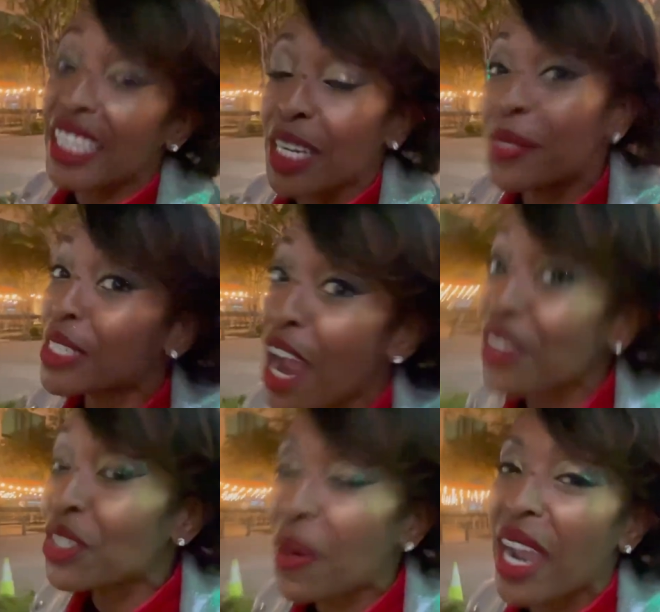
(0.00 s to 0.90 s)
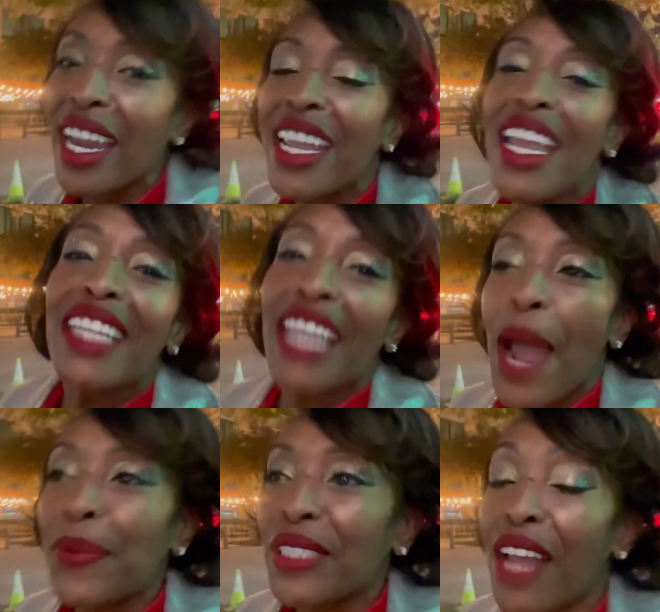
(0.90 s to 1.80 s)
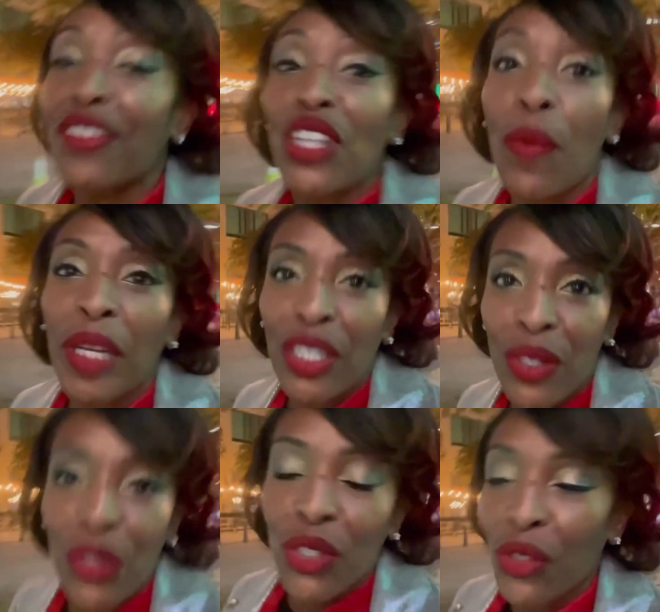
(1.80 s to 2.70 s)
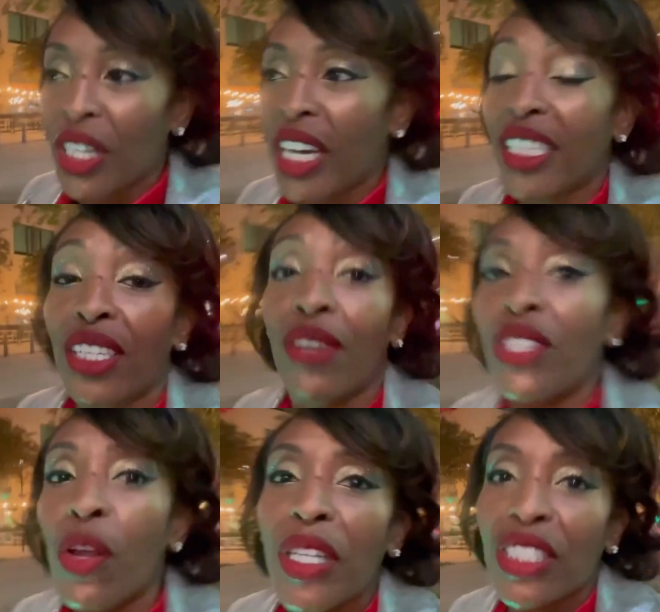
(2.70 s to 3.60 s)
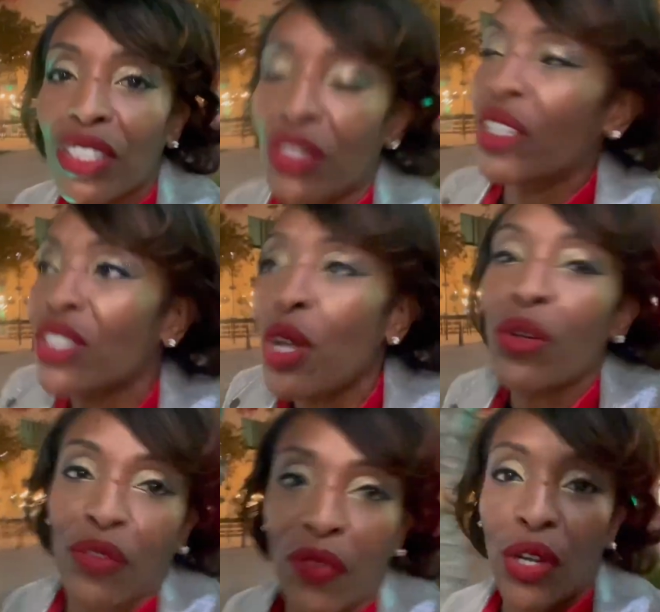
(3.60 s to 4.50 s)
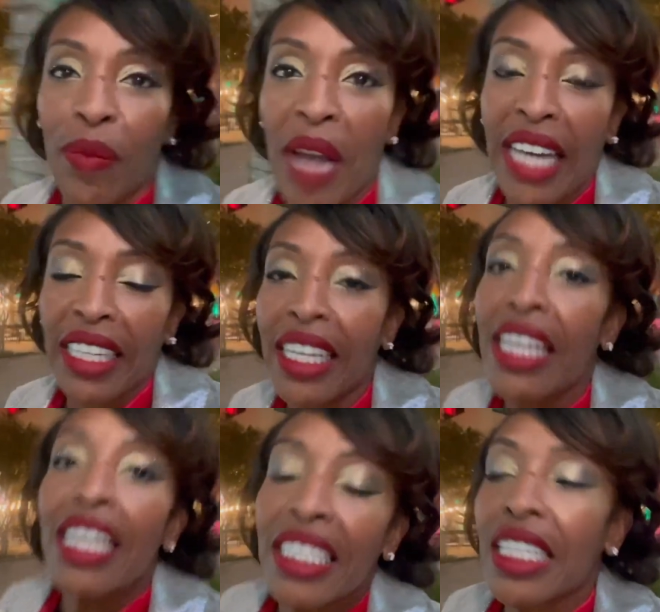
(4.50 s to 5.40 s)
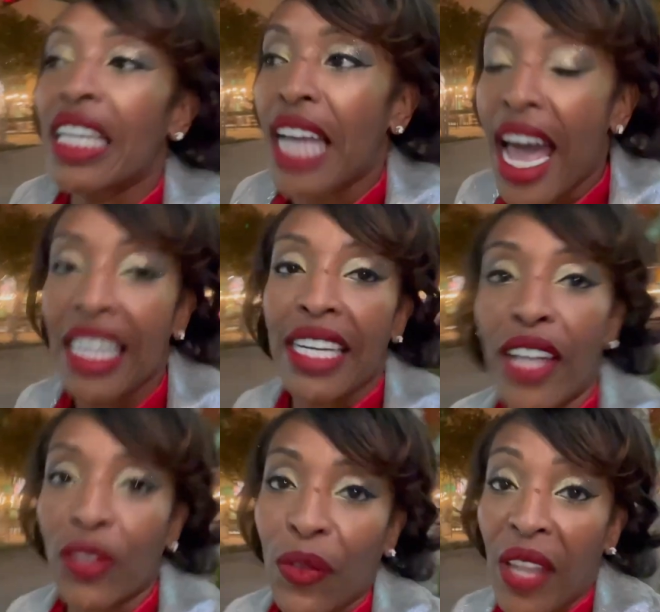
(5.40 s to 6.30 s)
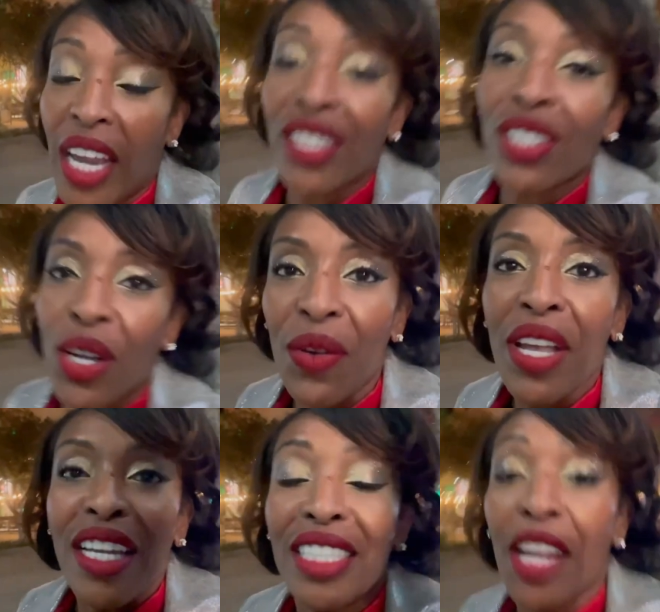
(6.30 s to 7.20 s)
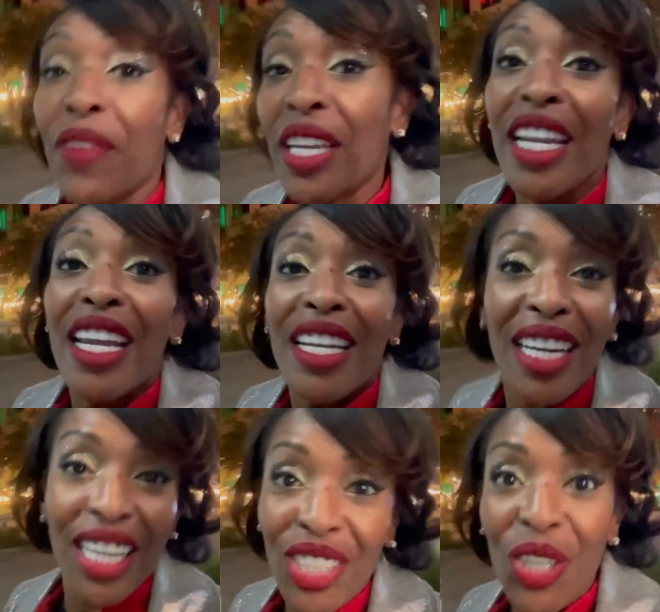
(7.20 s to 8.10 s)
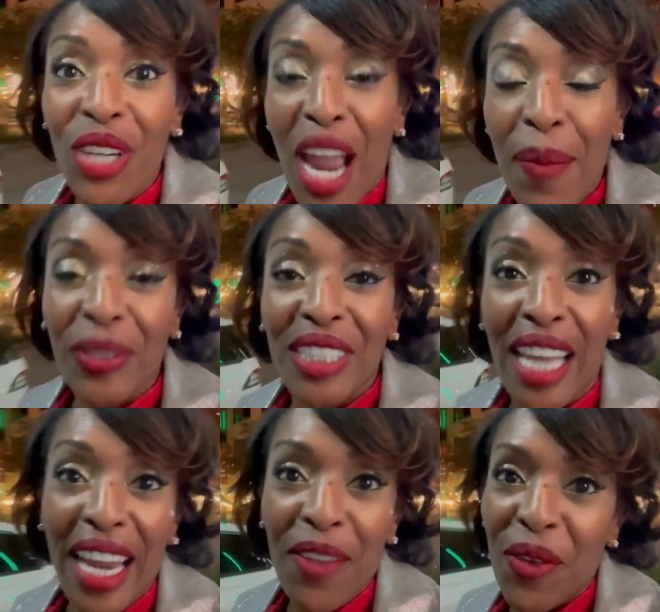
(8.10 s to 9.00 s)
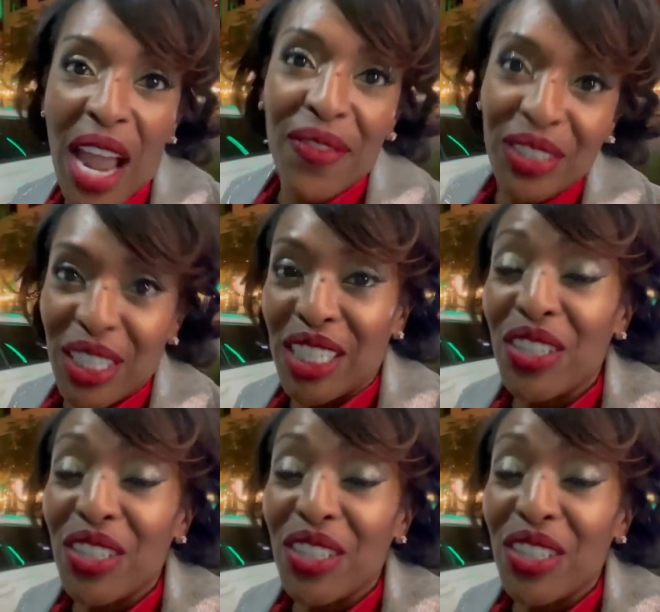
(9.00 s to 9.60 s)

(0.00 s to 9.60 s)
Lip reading: keeps the doctor away. Apples have so many nutrients, and they're so good for your body. There's a lot of natural things, so definitely eat your apple today if you haven't done it